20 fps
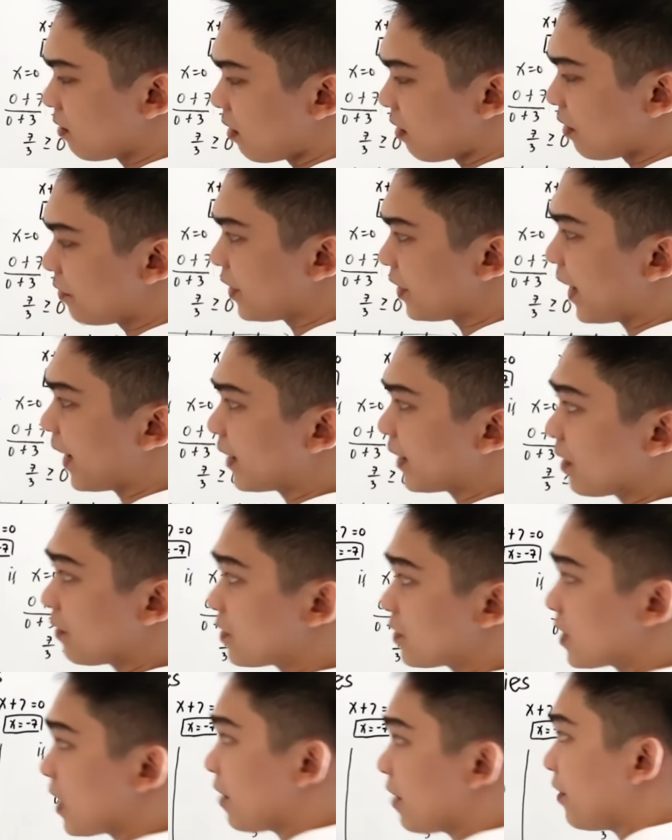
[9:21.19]
of negative
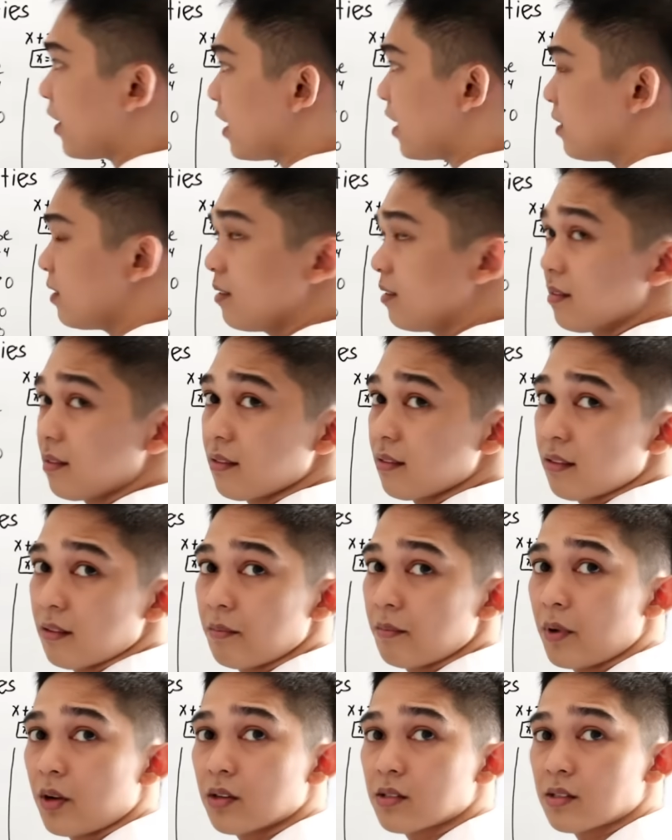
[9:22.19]
7
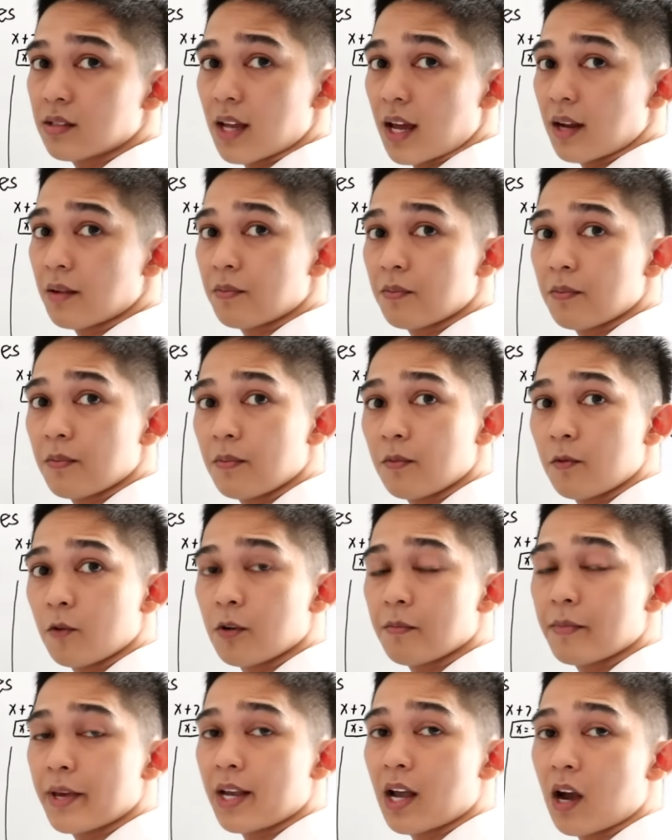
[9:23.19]
because that
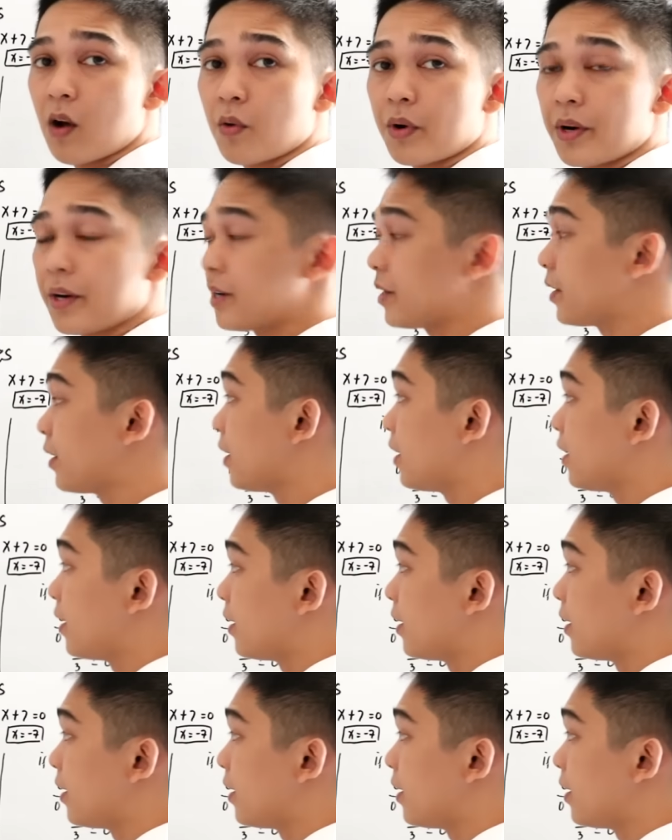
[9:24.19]
will make our